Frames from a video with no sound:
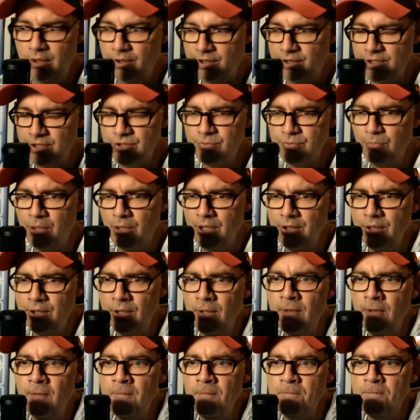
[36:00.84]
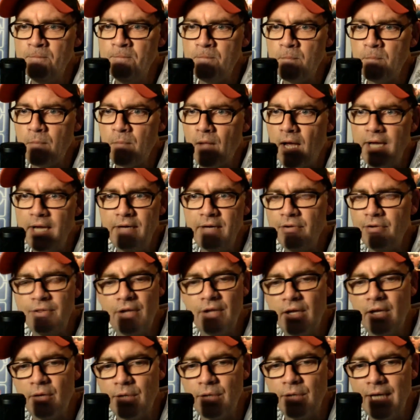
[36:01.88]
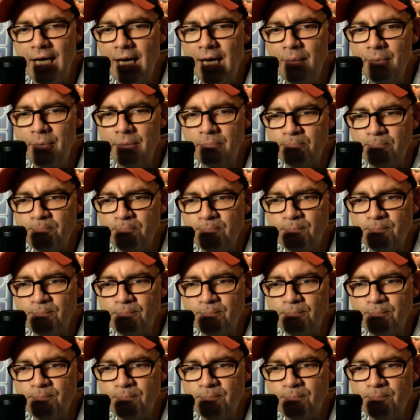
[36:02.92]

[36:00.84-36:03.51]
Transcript: this month. I never thought it would happen,